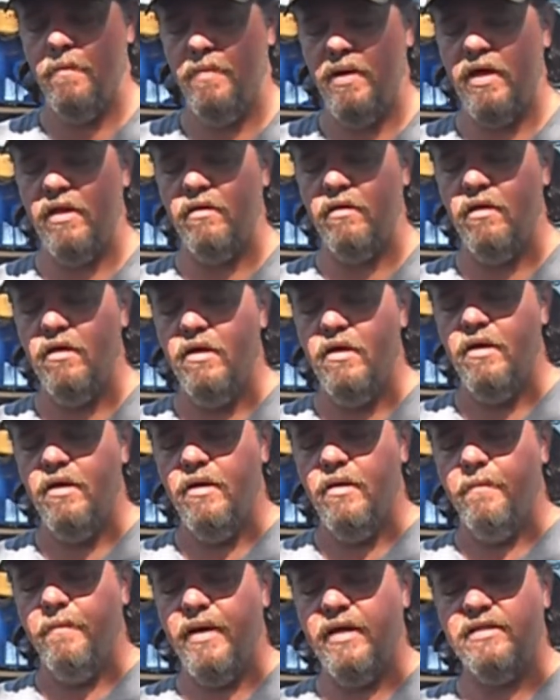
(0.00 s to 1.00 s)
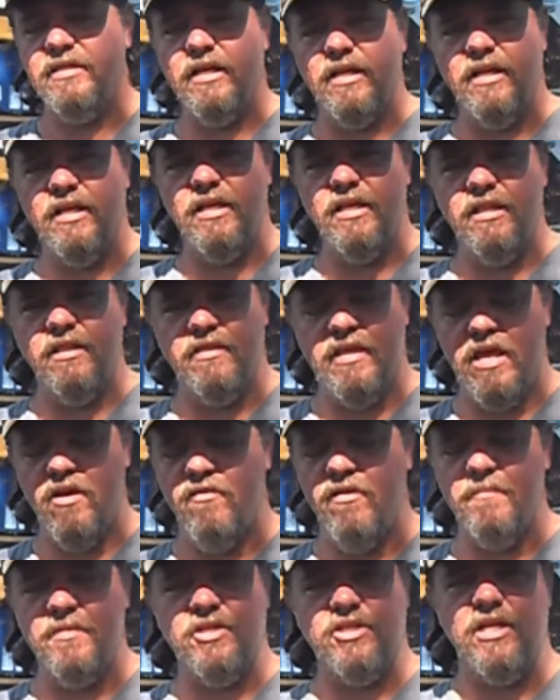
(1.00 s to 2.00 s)
But basically, they
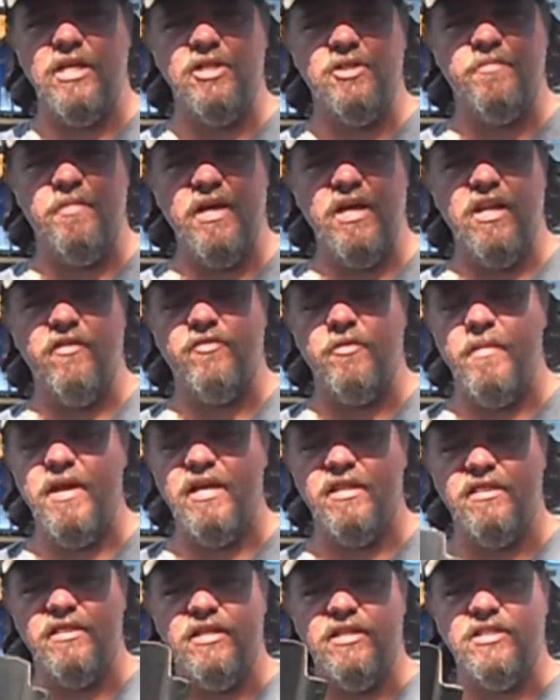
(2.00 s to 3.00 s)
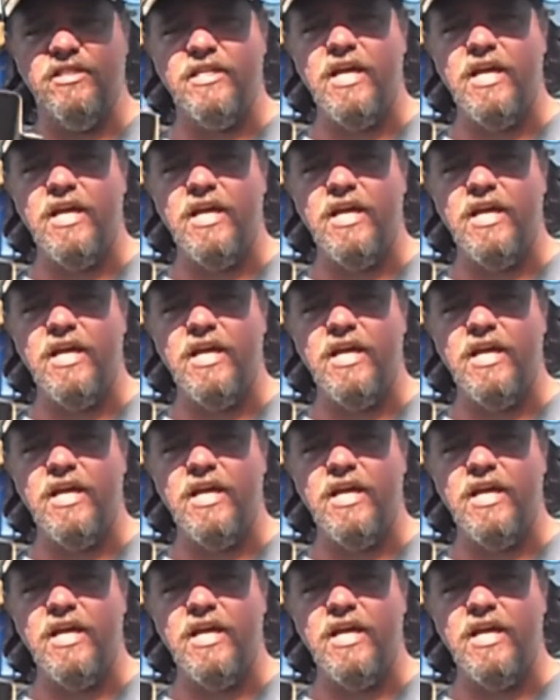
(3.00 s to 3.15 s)
don't have machines big enough to make this